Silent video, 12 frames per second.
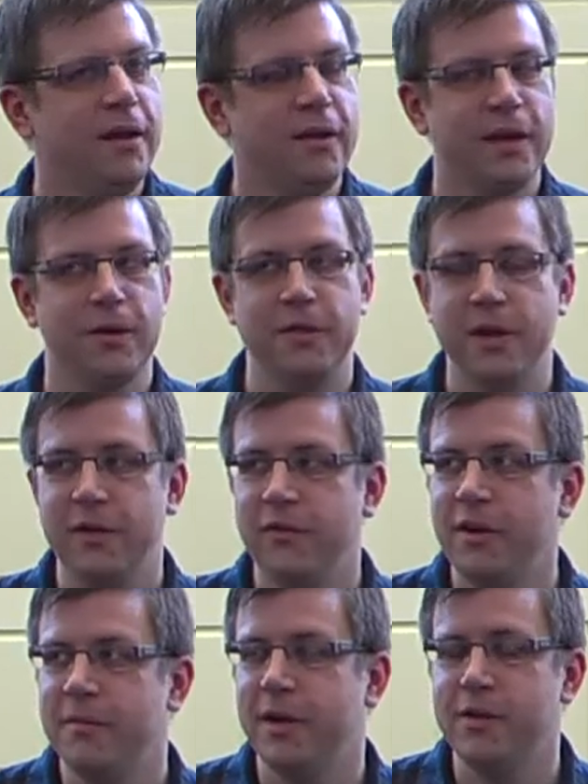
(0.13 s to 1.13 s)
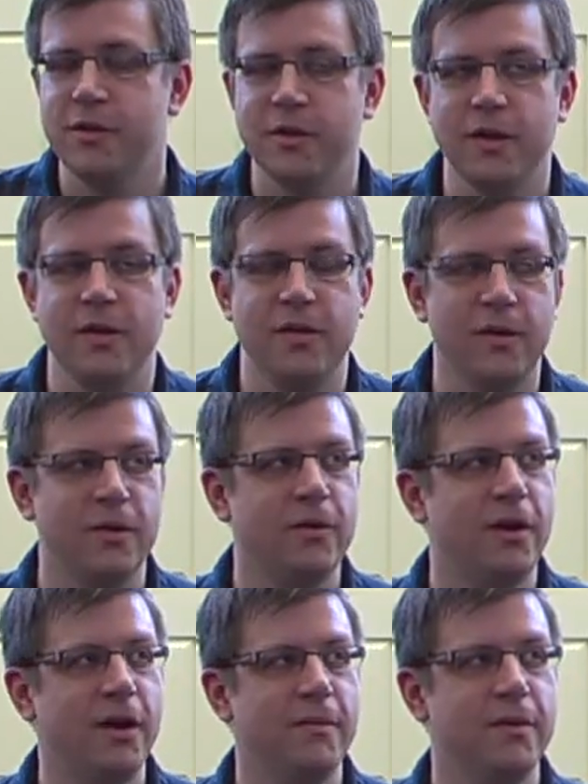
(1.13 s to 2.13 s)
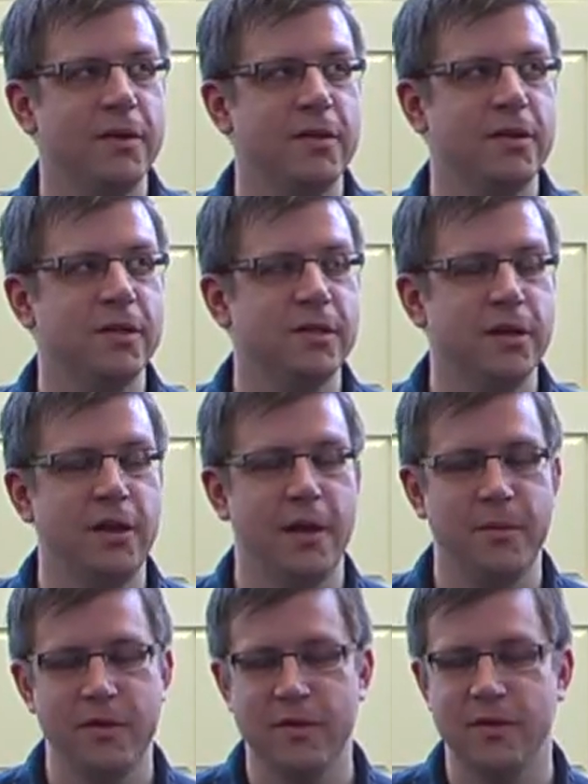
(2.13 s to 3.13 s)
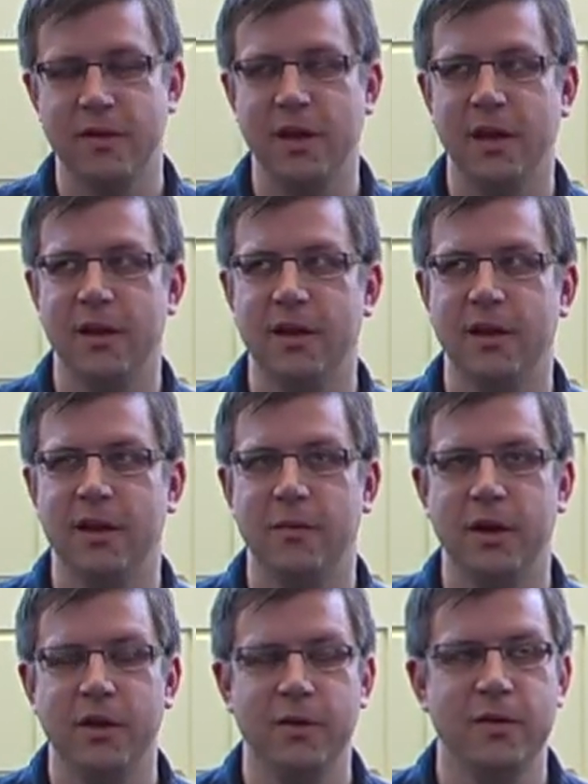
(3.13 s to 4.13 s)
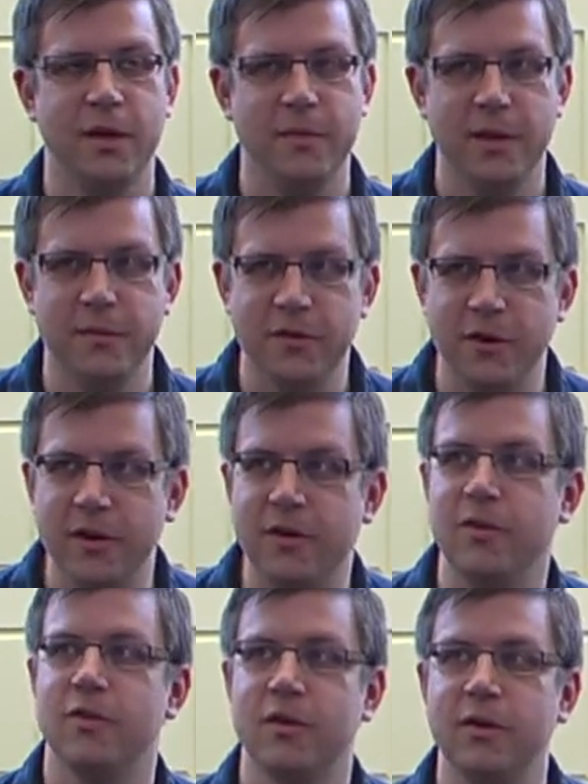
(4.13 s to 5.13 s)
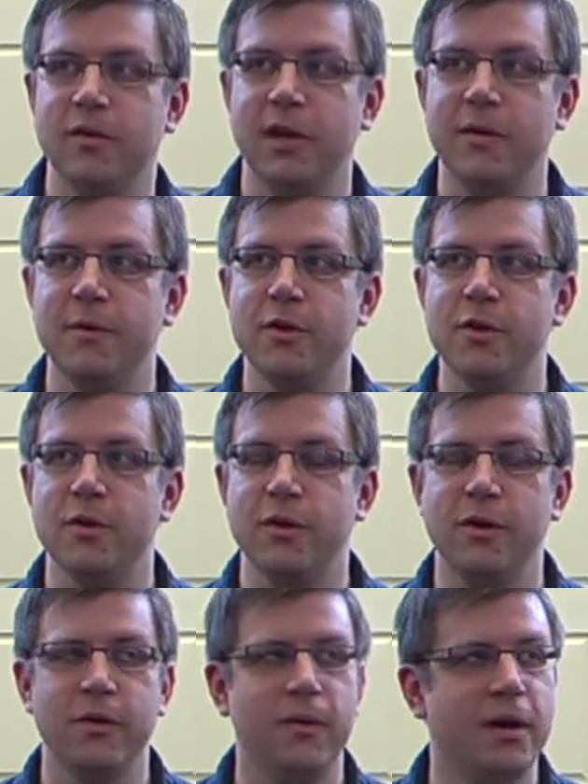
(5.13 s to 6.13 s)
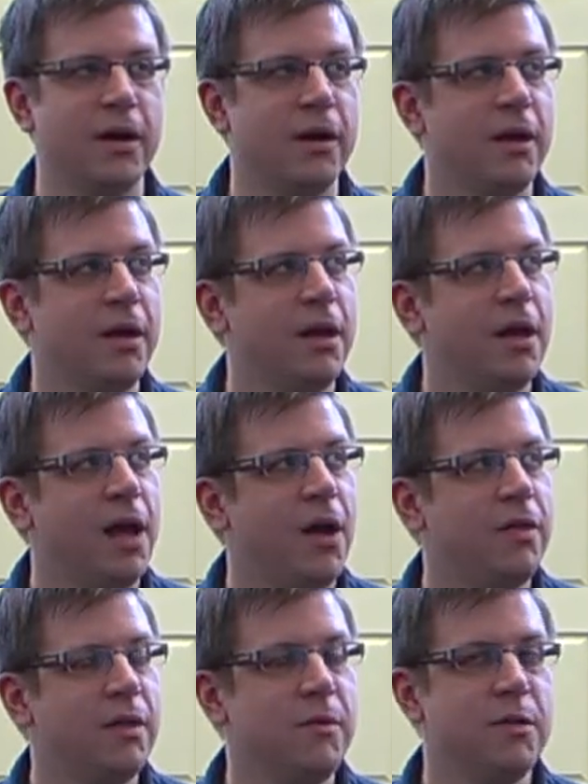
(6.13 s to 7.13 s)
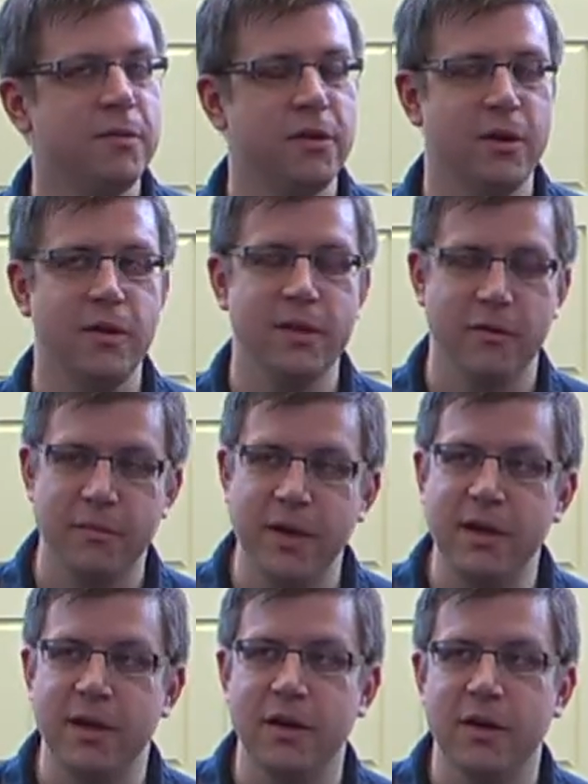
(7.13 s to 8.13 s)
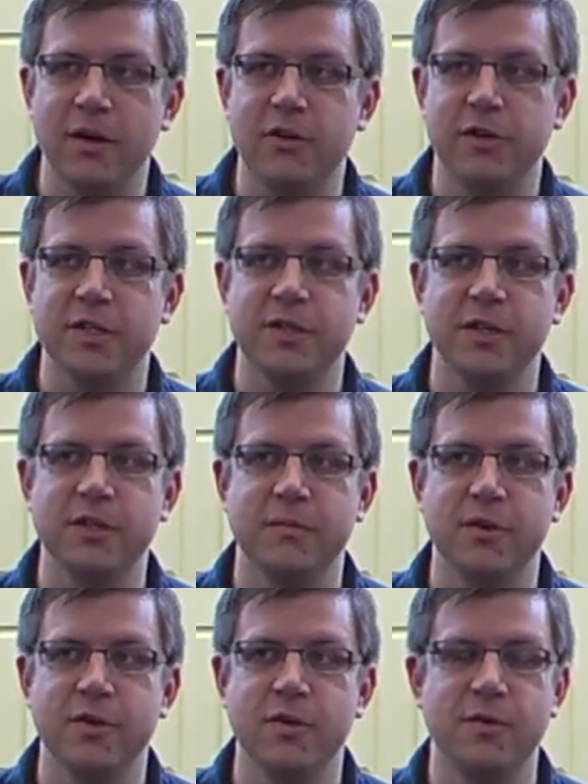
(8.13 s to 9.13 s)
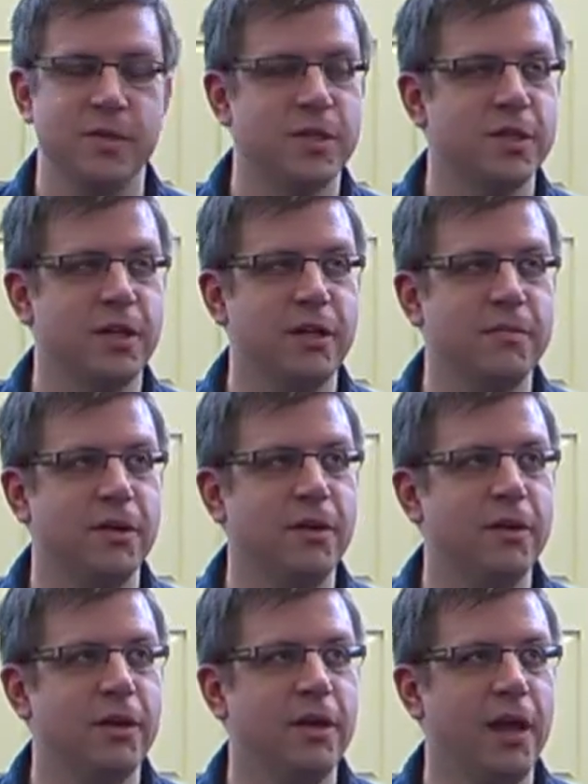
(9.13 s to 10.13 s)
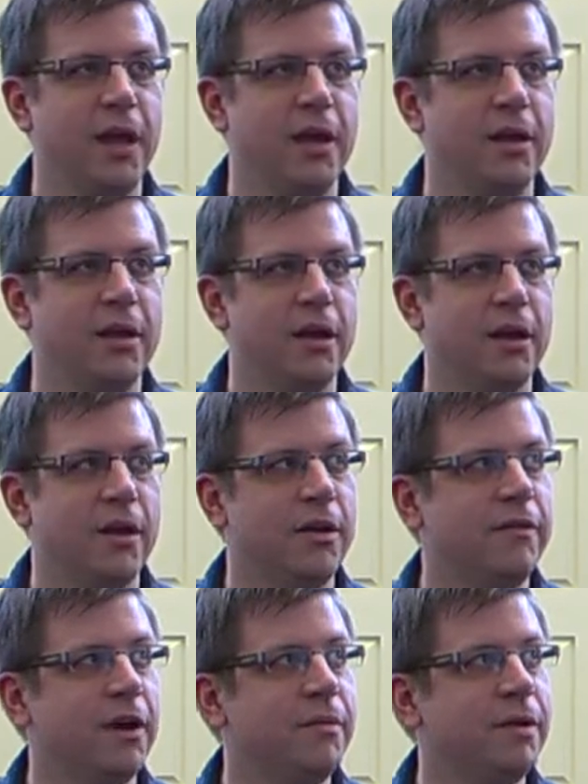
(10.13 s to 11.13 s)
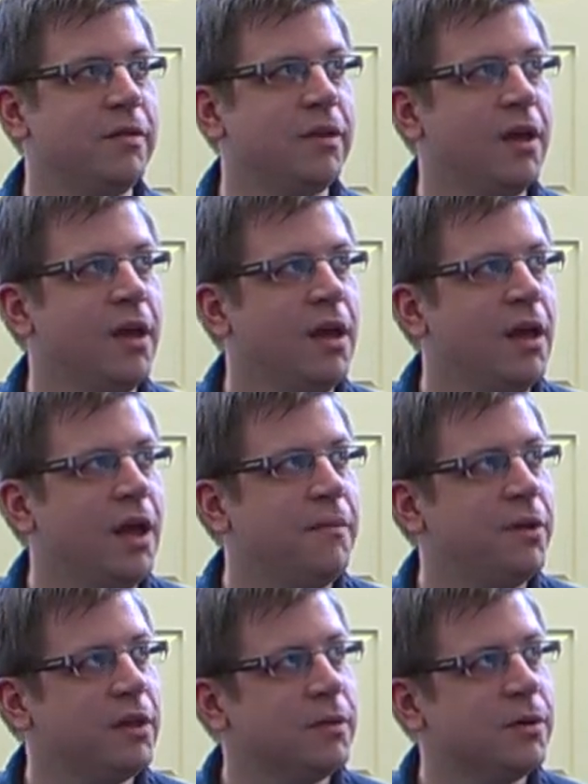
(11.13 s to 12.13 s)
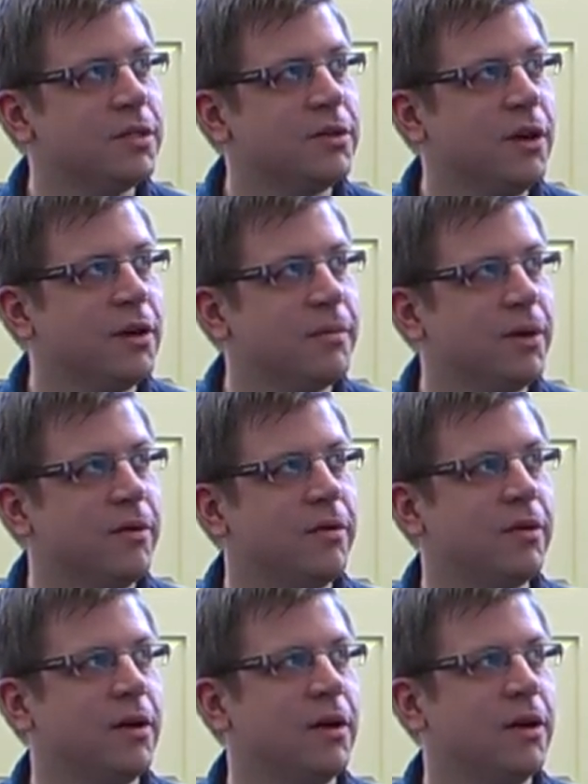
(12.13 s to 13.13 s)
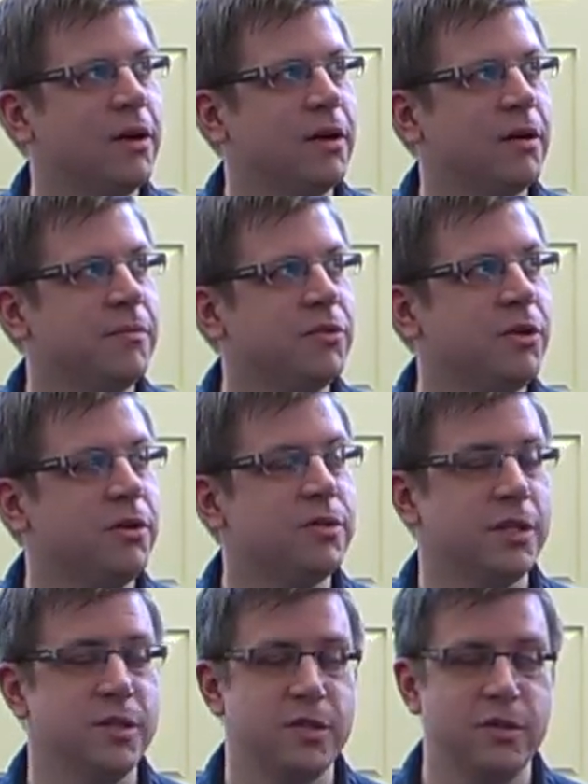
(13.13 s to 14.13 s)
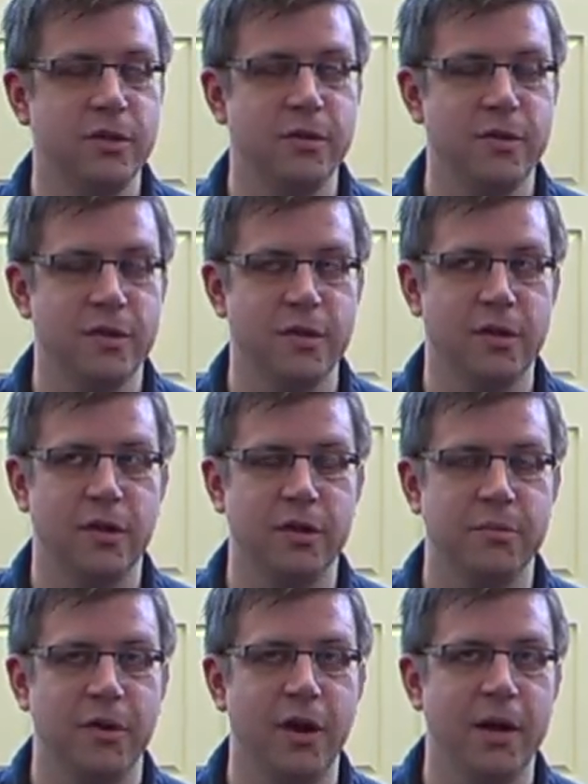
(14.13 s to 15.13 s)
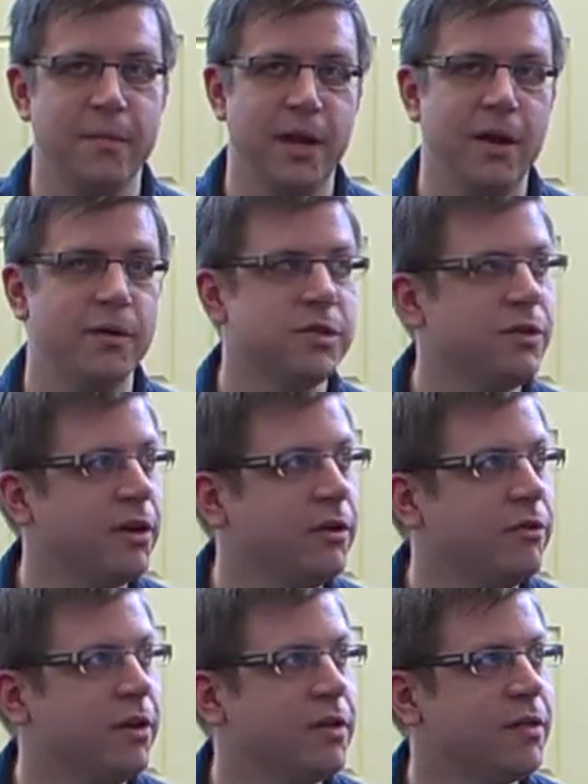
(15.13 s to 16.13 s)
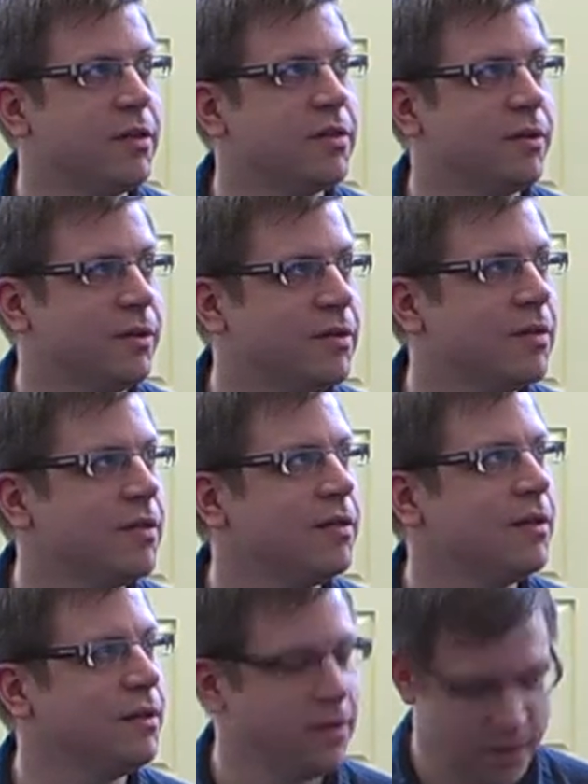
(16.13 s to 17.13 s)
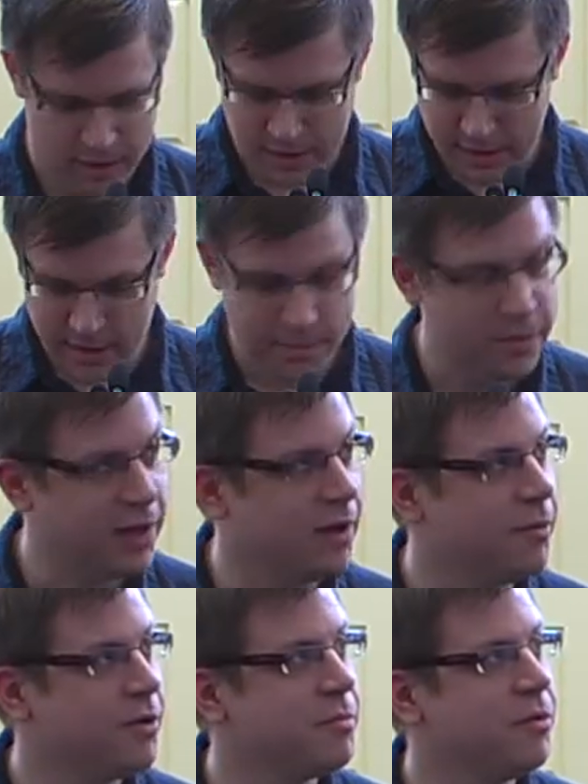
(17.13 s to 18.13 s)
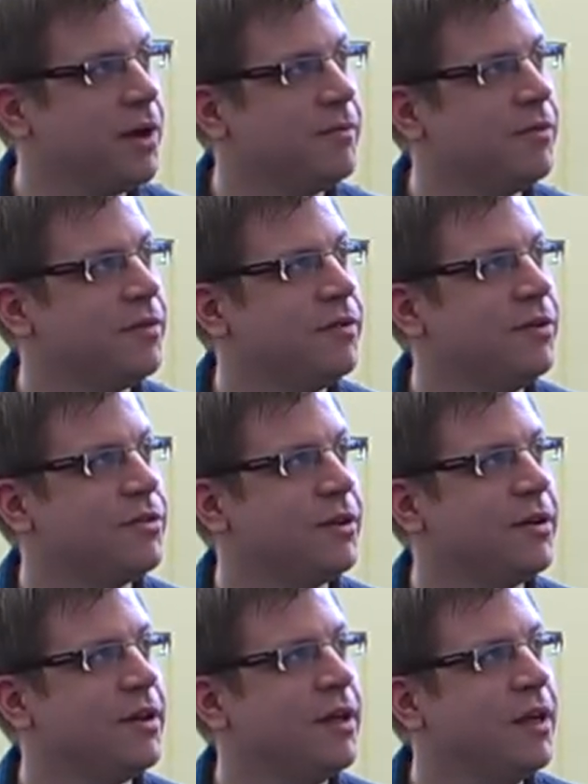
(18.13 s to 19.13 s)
Okay, well, thank you very much. So I'm a solid-state chemist, and what I do is I make materials. So today I want to show you how some of these materials that we're making are addressing some issues in sustainability and environment. And in particular, I want to talk about our Materials Institute, which is called PRIME, and how it's trying to address these. So it's this little play on words, PRIME for the future.